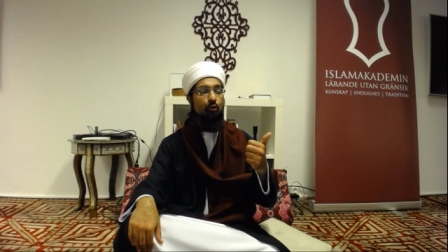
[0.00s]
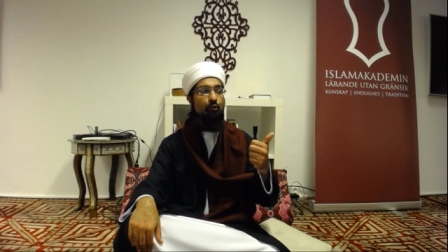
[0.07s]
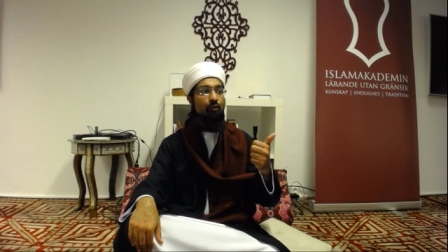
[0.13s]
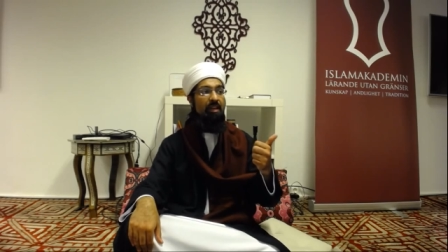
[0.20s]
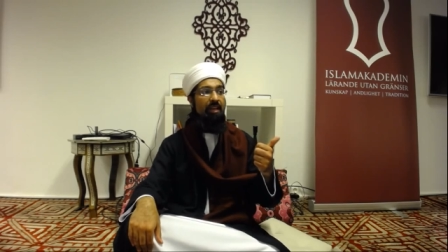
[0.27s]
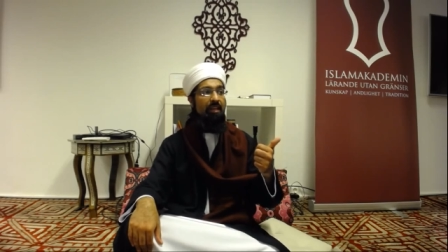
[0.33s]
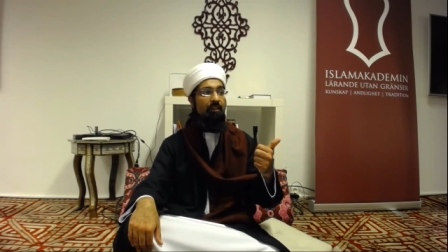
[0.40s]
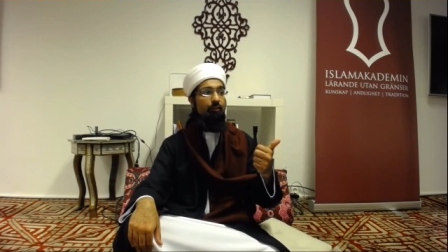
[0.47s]

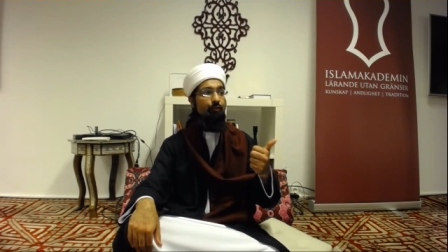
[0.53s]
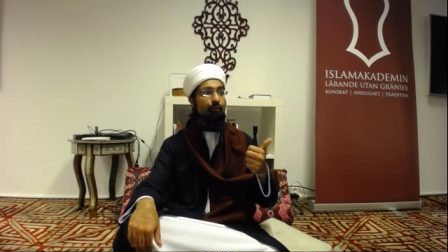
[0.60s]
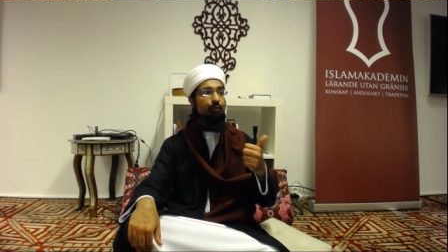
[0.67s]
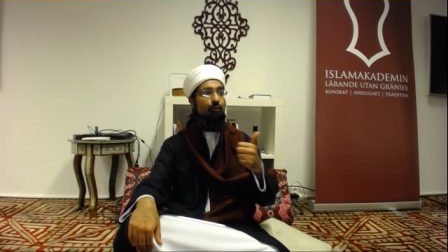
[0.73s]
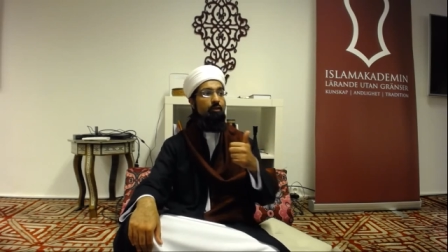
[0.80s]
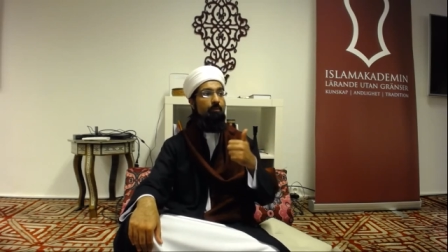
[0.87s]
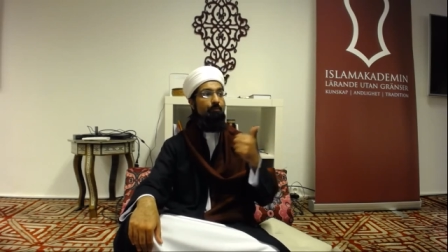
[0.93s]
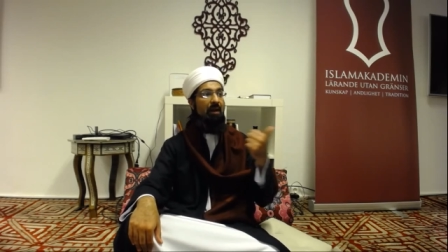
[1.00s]
read
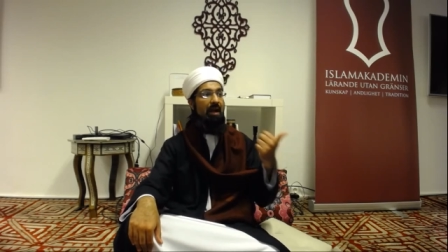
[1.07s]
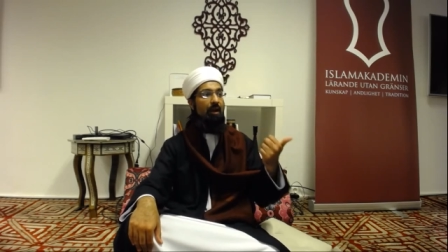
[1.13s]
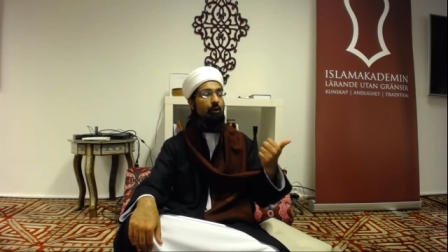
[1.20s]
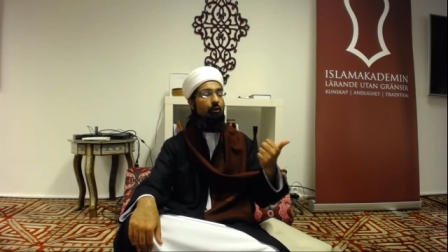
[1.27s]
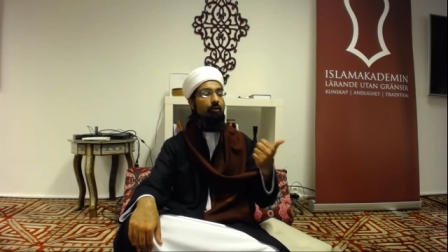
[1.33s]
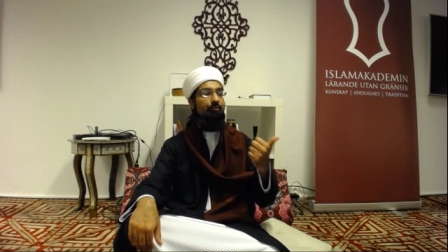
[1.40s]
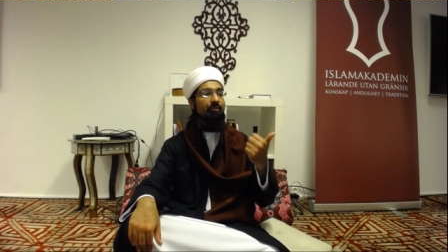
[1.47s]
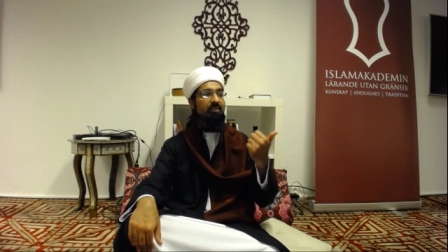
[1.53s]
through the
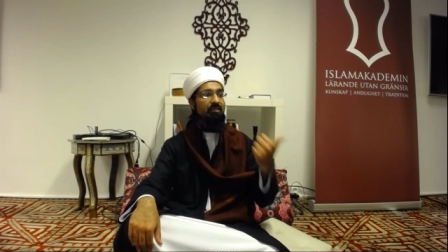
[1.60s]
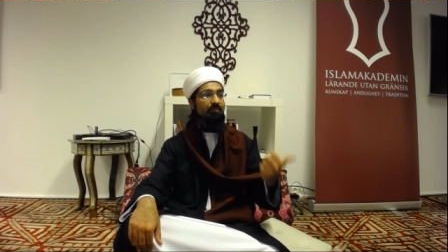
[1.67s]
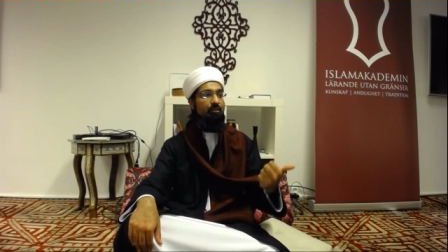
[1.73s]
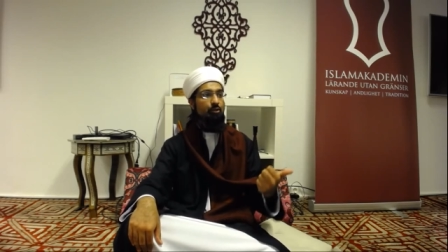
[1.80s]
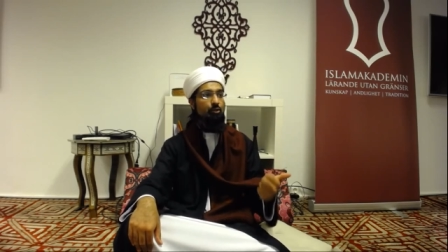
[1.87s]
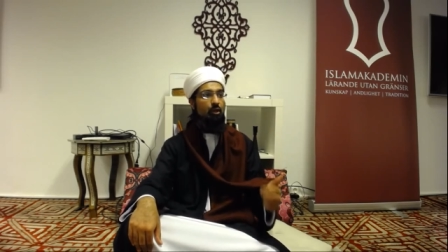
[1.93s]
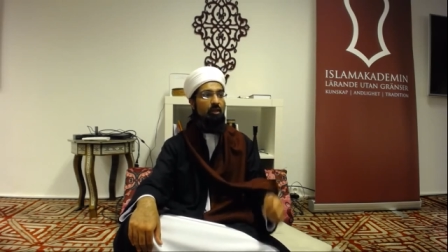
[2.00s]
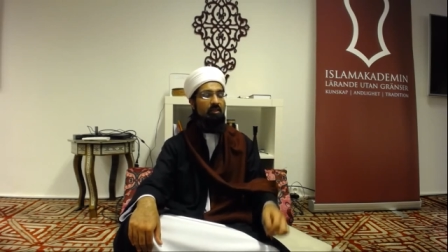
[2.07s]
biographies of the
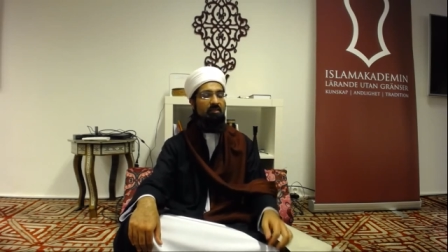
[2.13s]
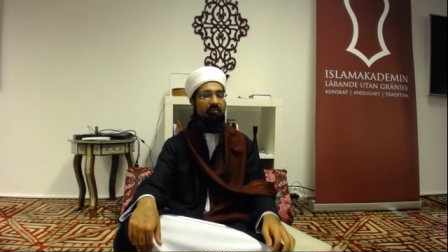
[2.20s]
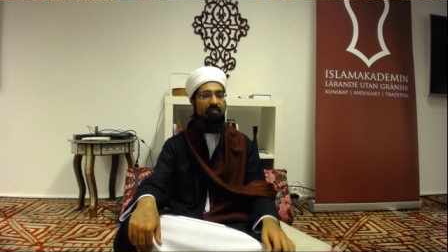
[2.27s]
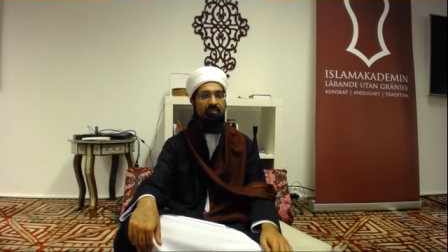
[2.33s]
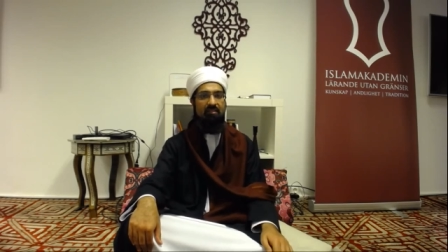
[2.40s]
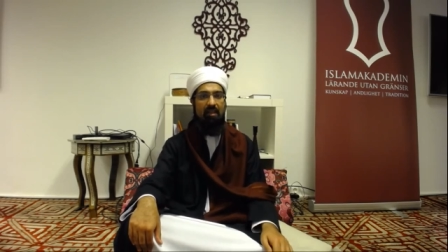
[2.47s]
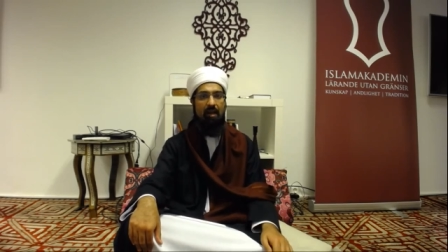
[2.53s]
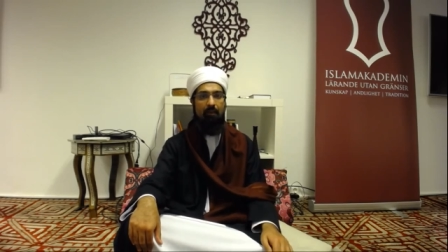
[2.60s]
scholars of
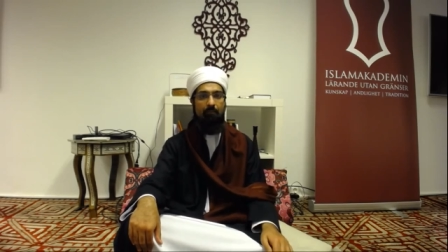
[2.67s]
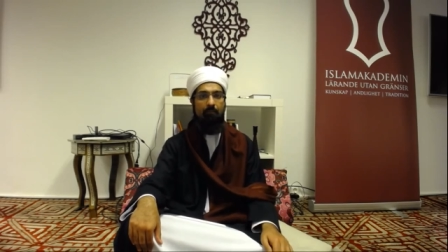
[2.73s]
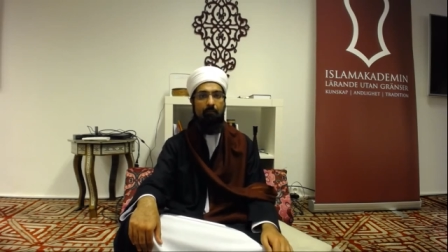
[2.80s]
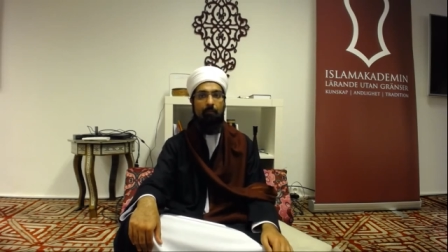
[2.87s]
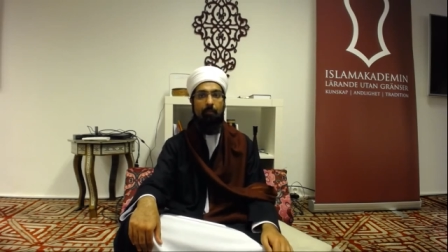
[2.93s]
Islam,